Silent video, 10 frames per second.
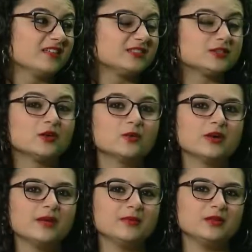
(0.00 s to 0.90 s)
So,
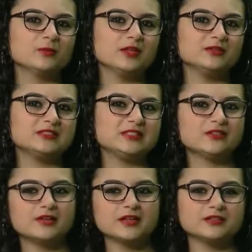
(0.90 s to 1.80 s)
what you see in the
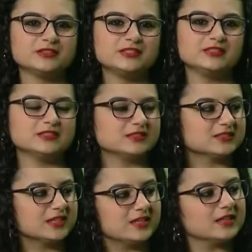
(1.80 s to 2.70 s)
regular season is
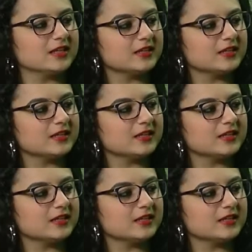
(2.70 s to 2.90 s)
kind of like,